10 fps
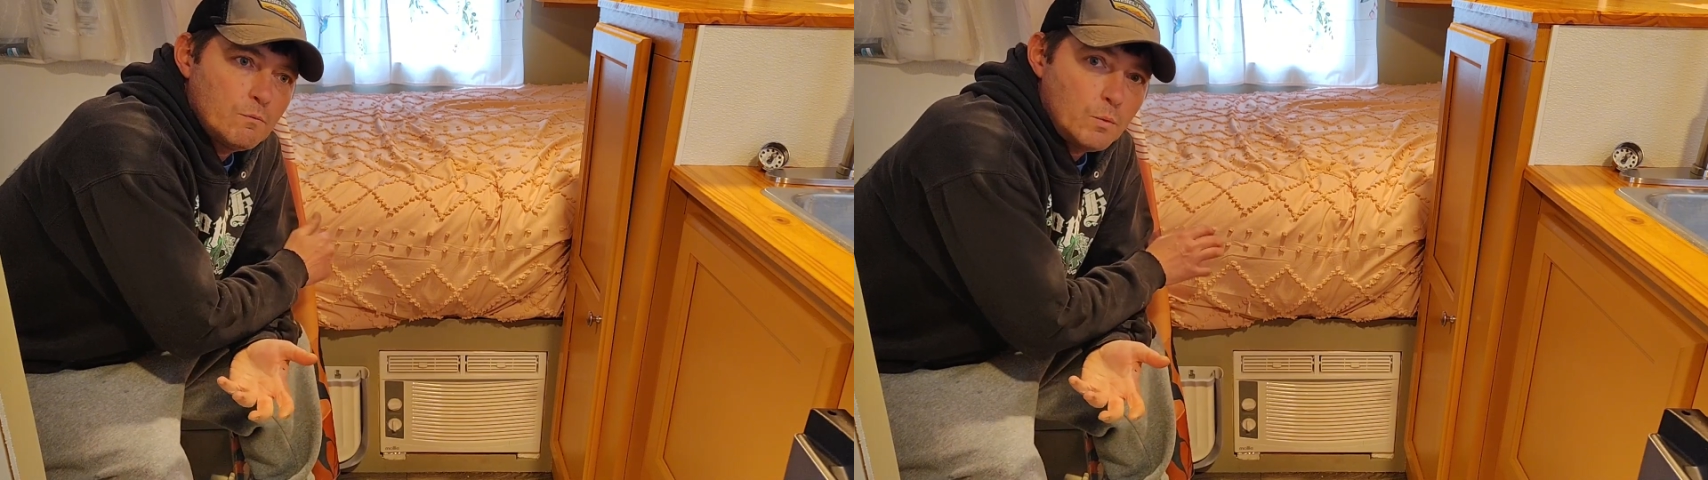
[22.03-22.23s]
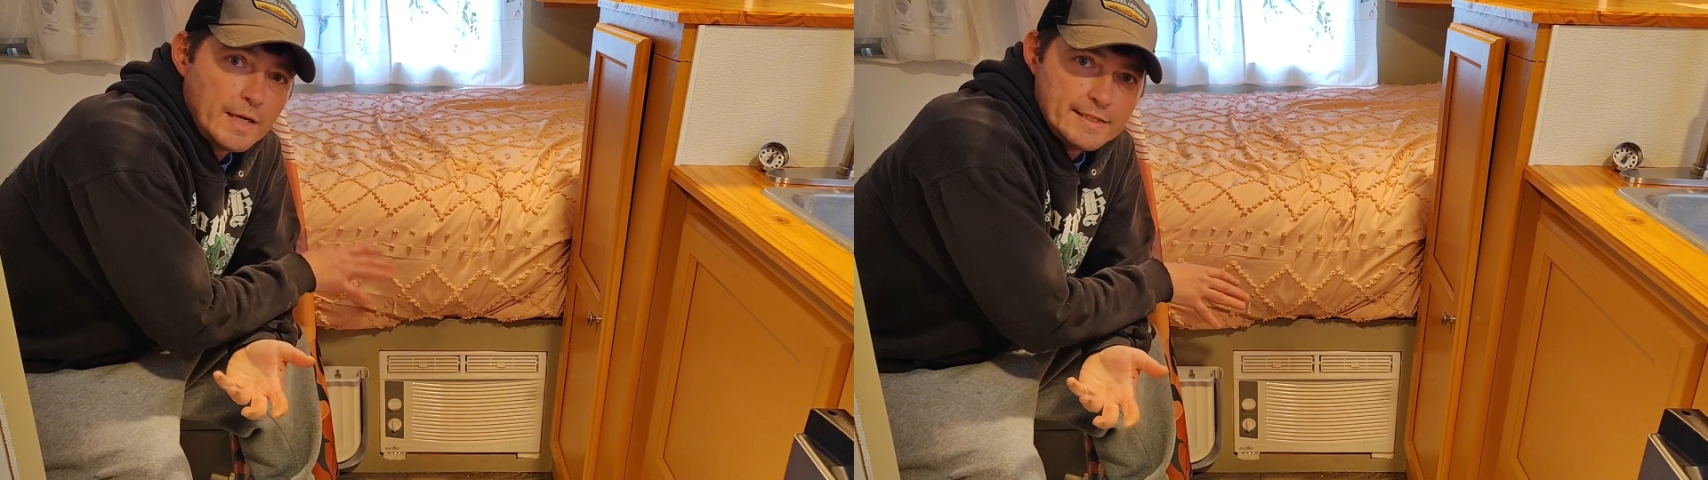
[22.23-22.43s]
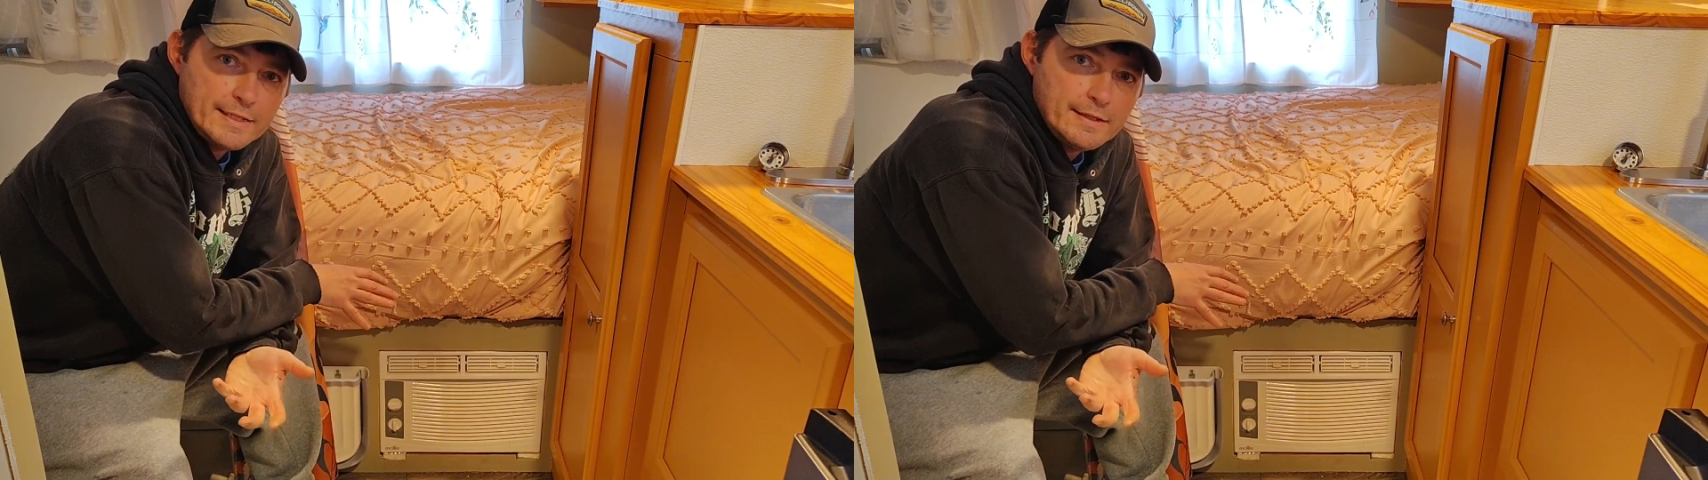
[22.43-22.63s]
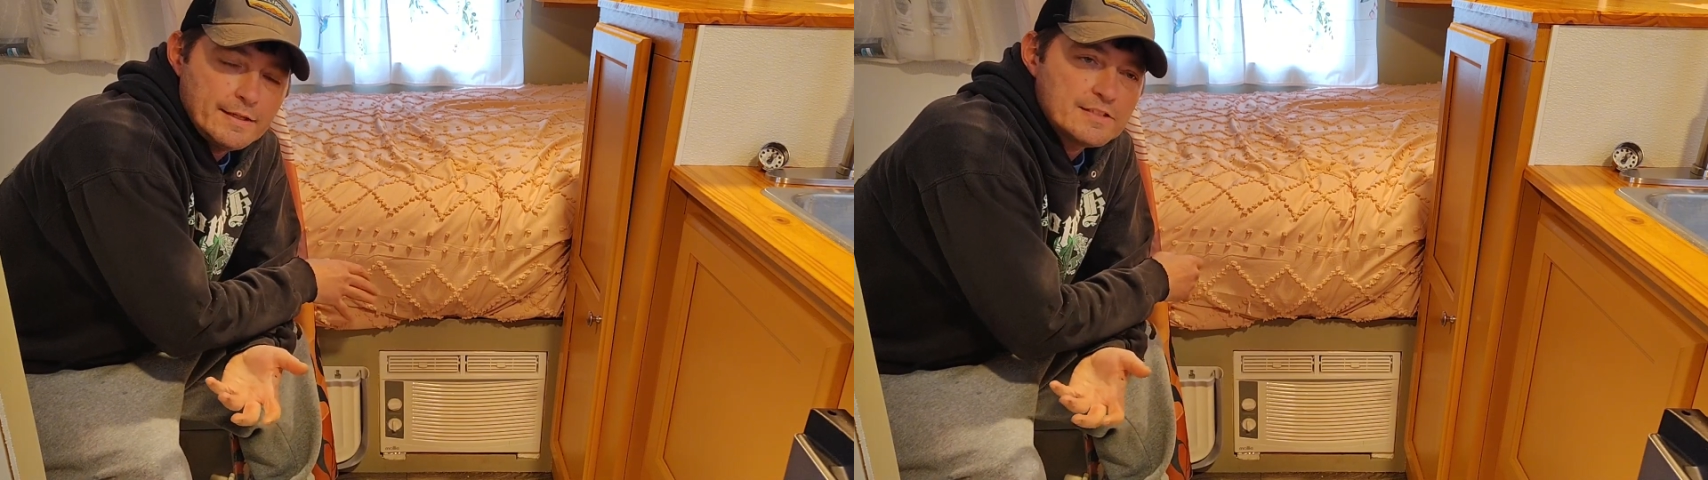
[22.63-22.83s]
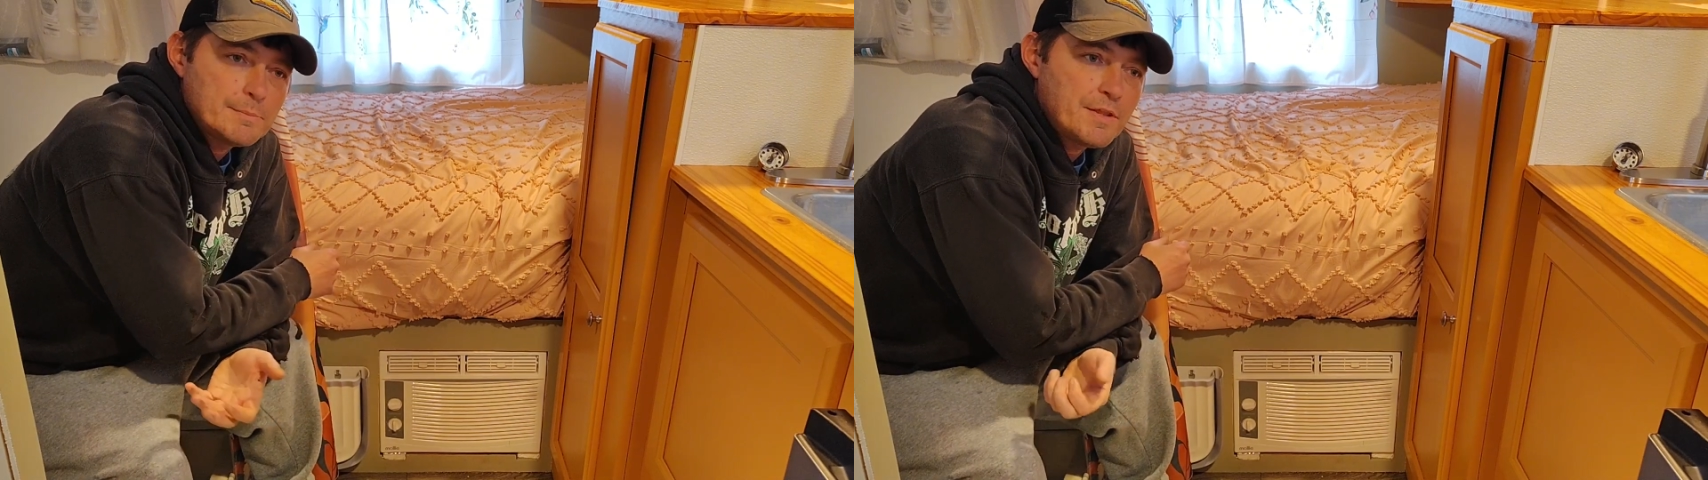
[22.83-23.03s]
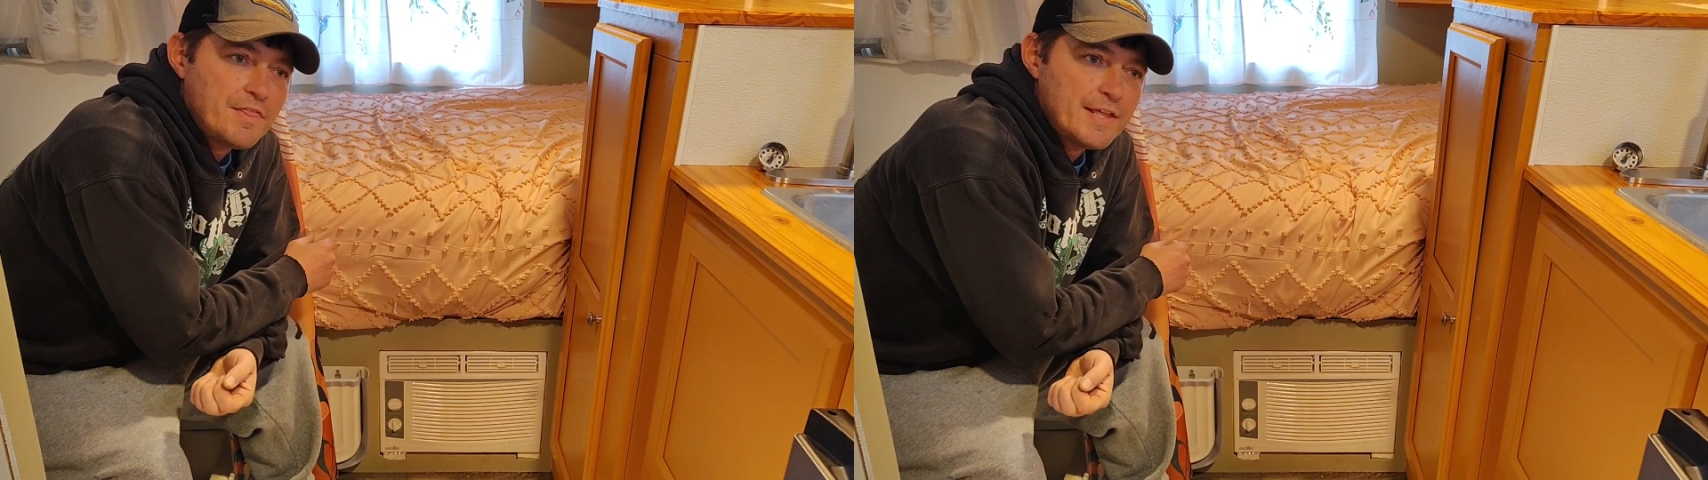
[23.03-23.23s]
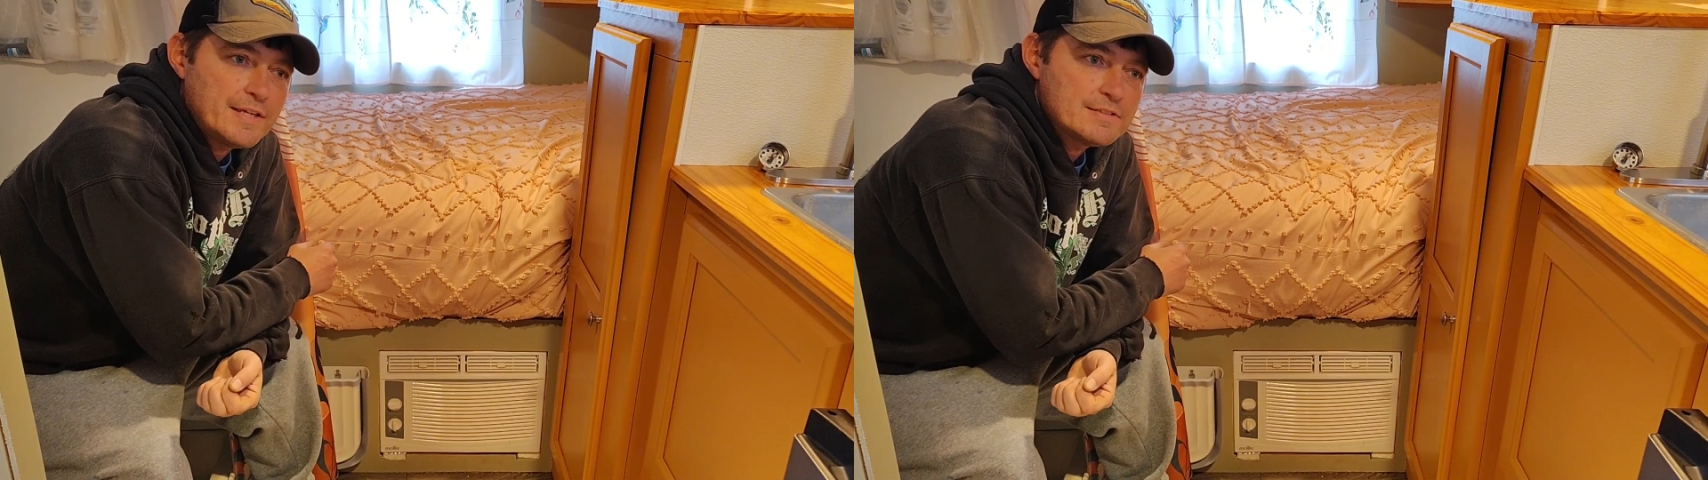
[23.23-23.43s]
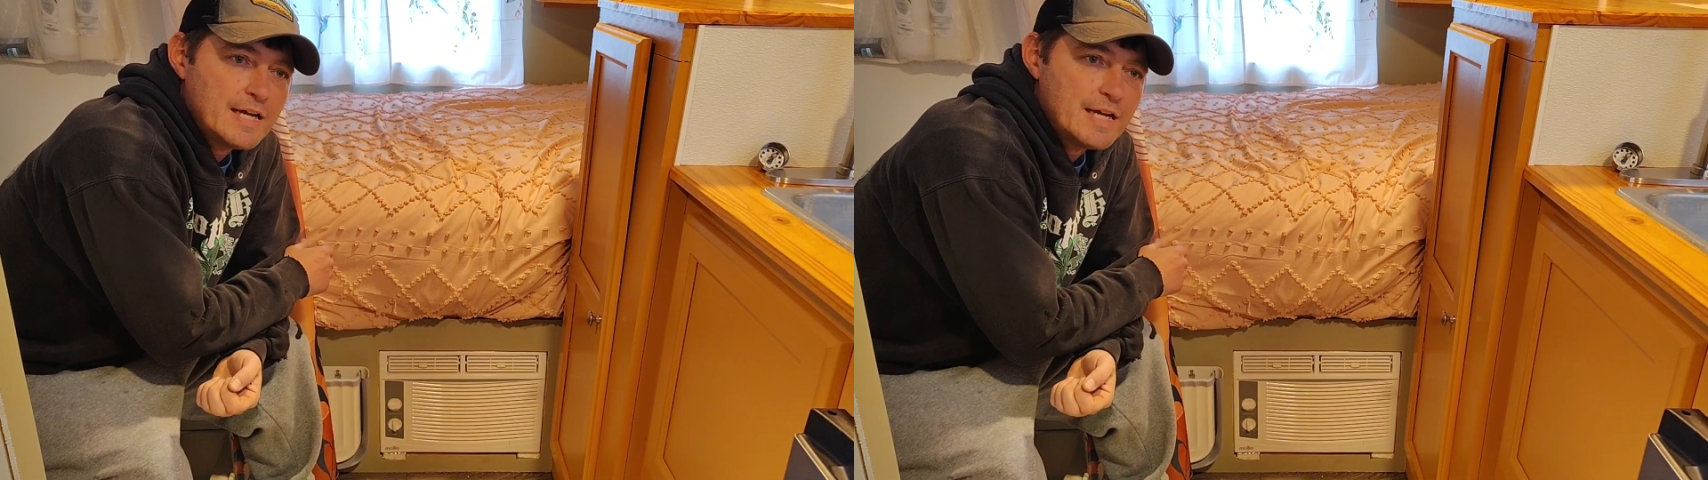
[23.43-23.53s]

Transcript: what I did and some of the things